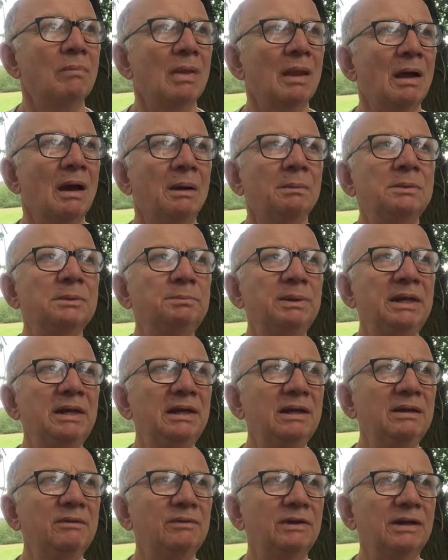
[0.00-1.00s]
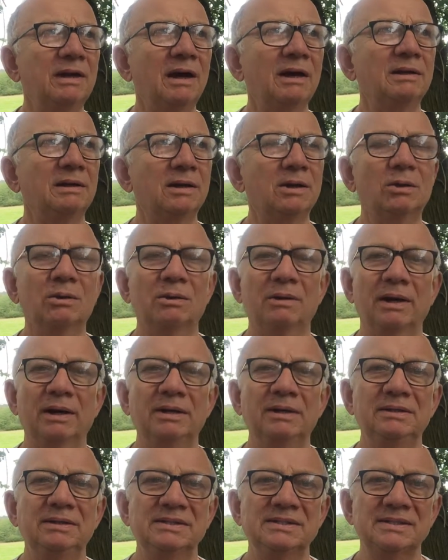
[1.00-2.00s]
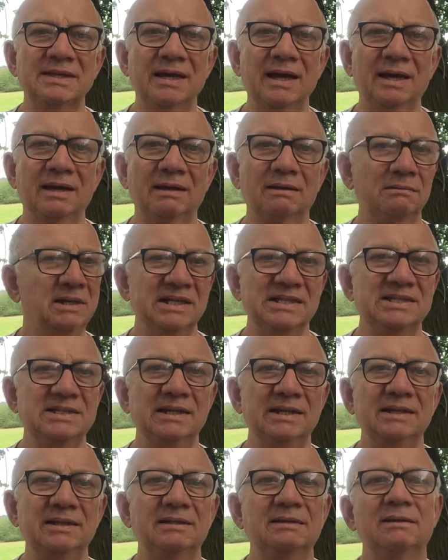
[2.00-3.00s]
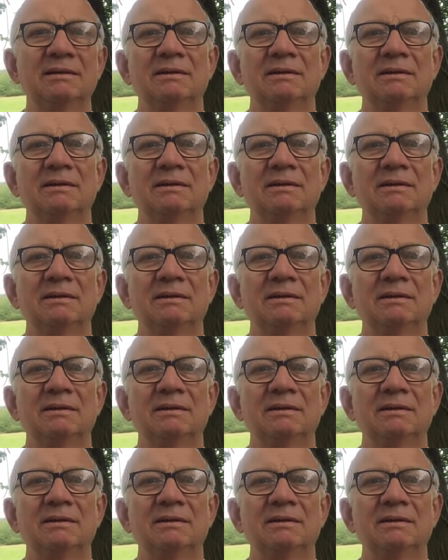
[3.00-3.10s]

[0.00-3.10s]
I'm a believer, 9 o'clock, I hit the sack, that's it.